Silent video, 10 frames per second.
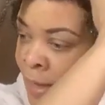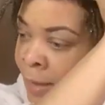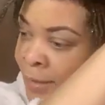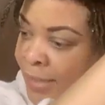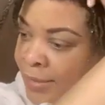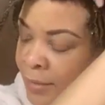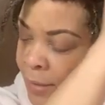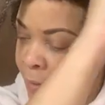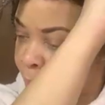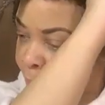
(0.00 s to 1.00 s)
That's
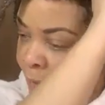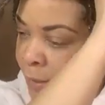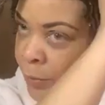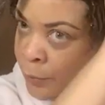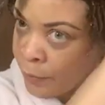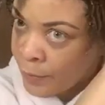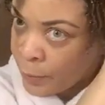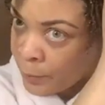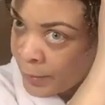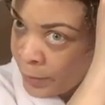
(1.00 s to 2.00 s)
another thing, do
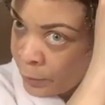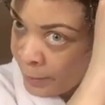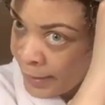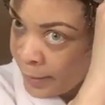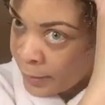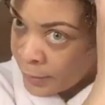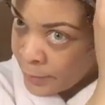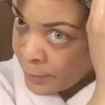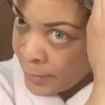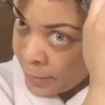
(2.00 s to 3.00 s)
foam. Can you make a clear
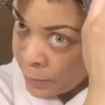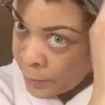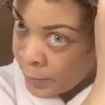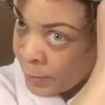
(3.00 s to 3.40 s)
bottle